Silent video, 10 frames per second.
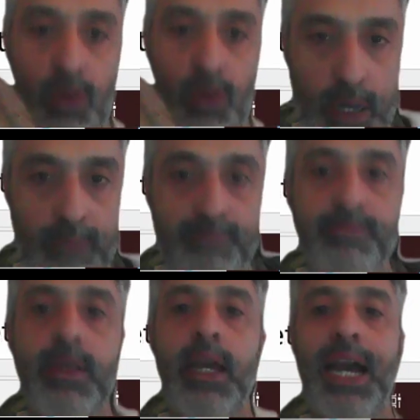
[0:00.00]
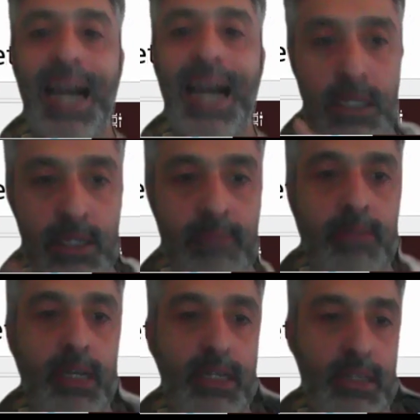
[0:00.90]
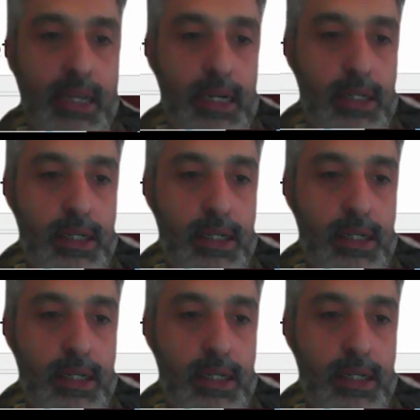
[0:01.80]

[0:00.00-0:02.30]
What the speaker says: Okay, as simple as that.